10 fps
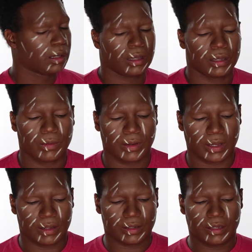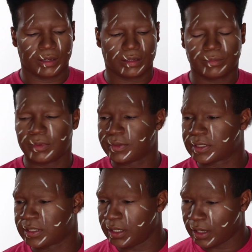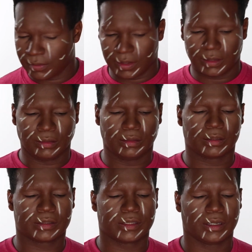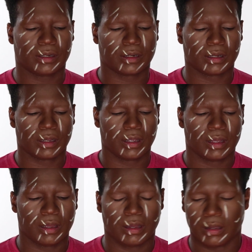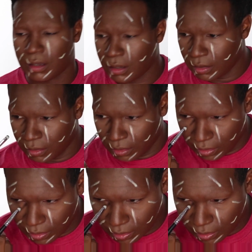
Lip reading: And going out here. Let me see how that looks here. Oh.